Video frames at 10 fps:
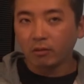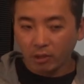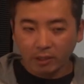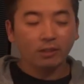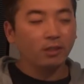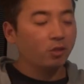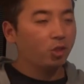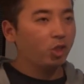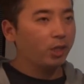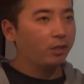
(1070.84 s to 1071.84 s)

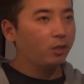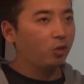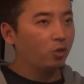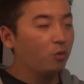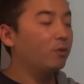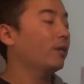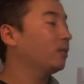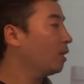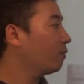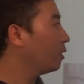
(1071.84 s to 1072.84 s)
dissidents, Chinese human
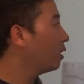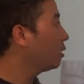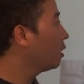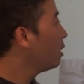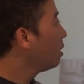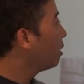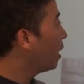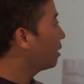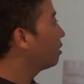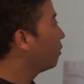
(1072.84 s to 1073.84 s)
rights advocate
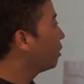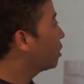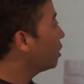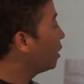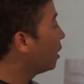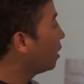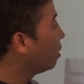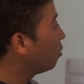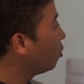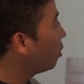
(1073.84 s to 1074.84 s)
activists,
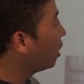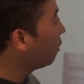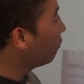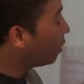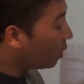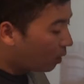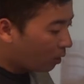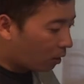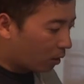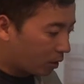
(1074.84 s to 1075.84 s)
and you have
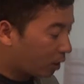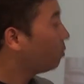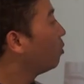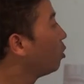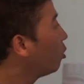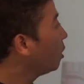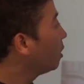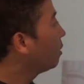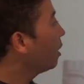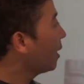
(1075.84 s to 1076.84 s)
Southern
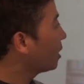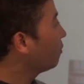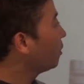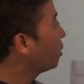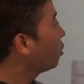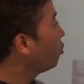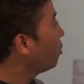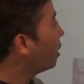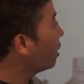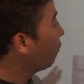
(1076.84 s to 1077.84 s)
Mongolian activists, you
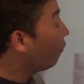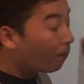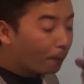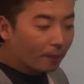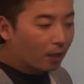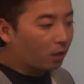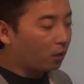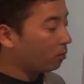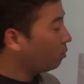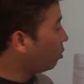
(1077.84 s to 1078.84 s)
have
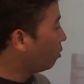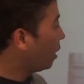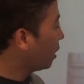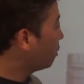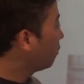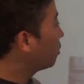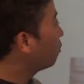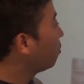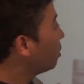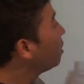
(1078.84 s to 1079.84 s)
activists
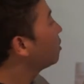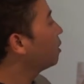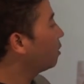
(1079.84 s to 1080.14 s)
from East